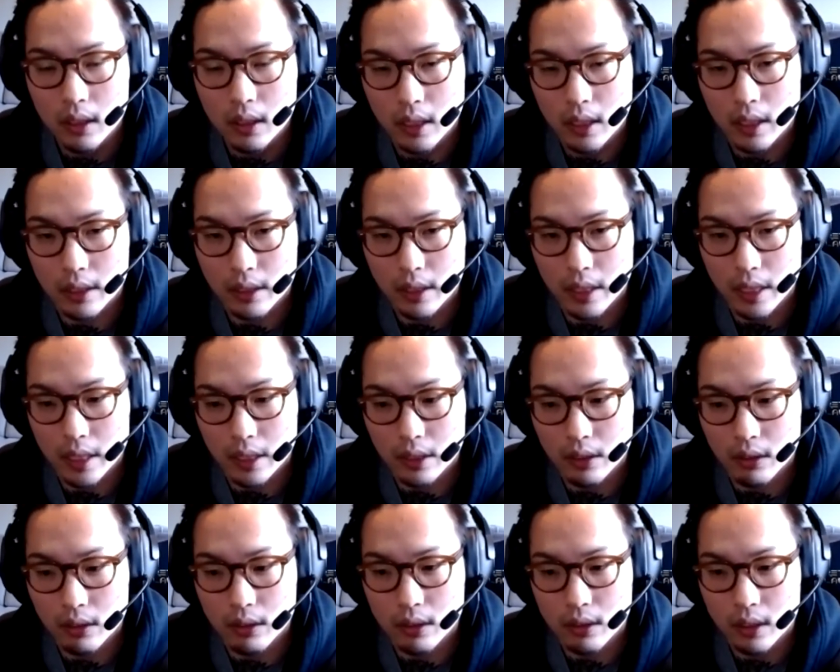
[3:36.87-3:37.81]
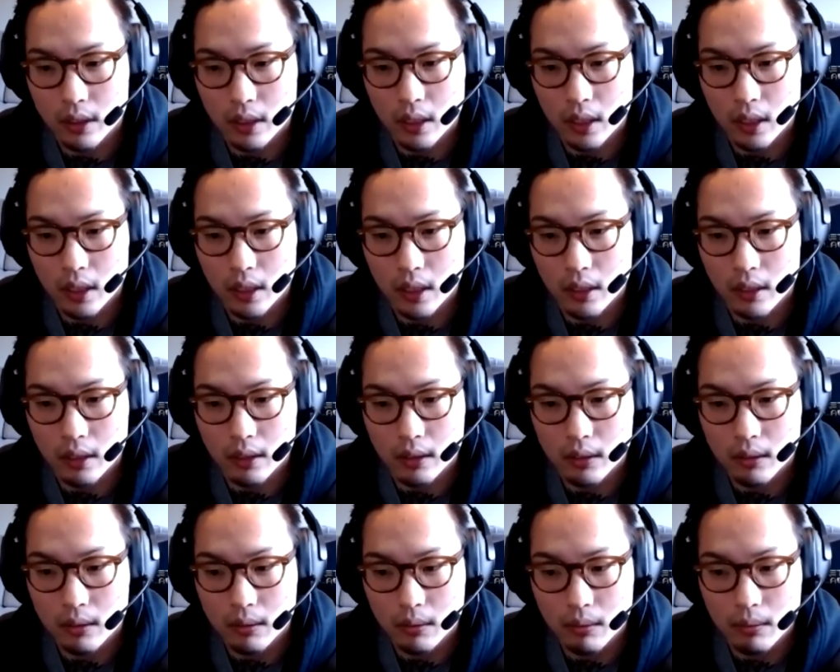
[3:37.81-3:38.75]
and then uh,
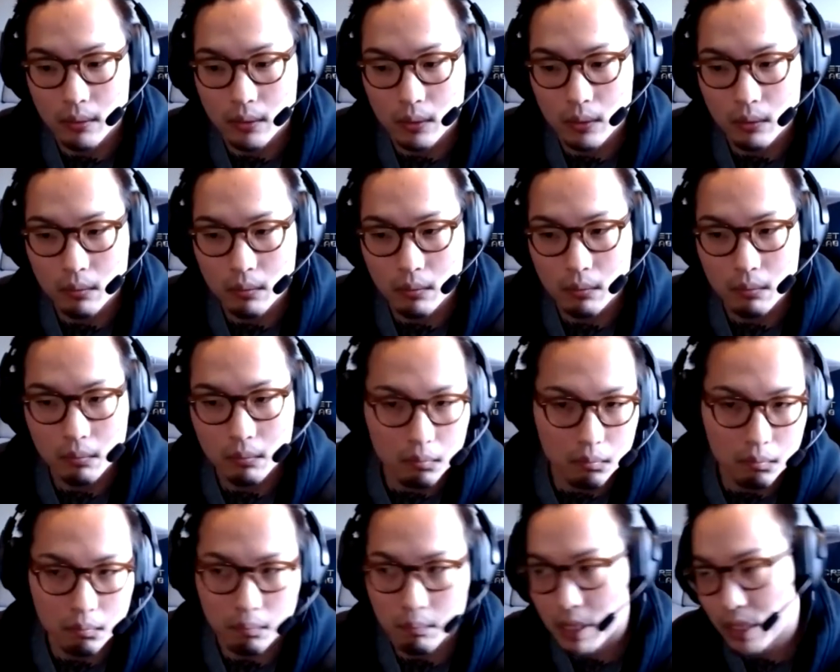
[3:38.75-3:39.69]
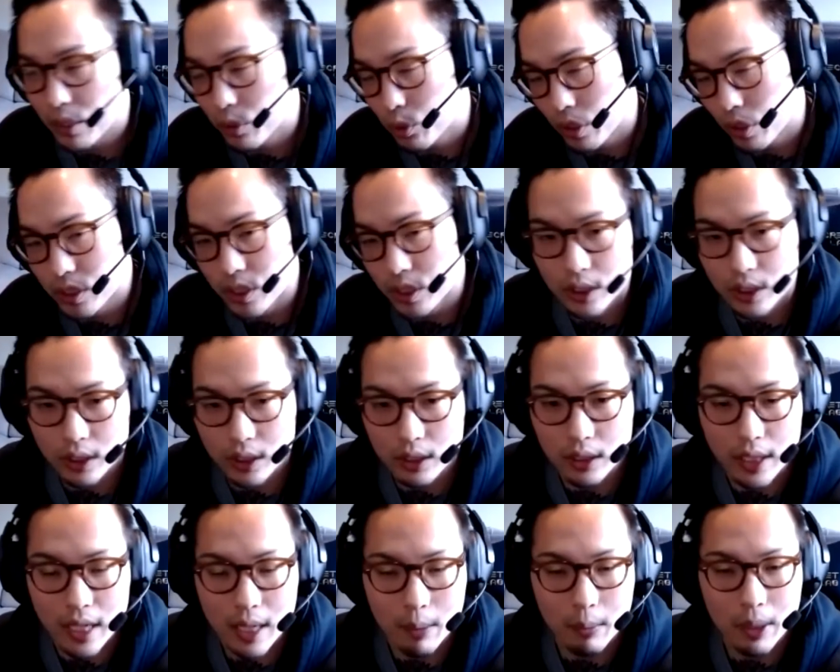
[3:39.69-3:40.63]
made the transition into
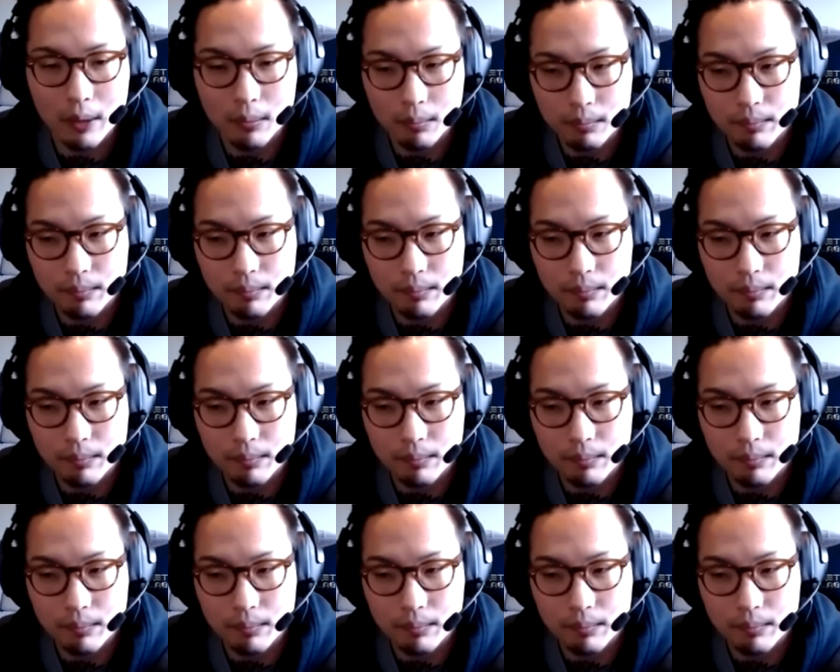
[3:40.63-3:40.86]
gaming.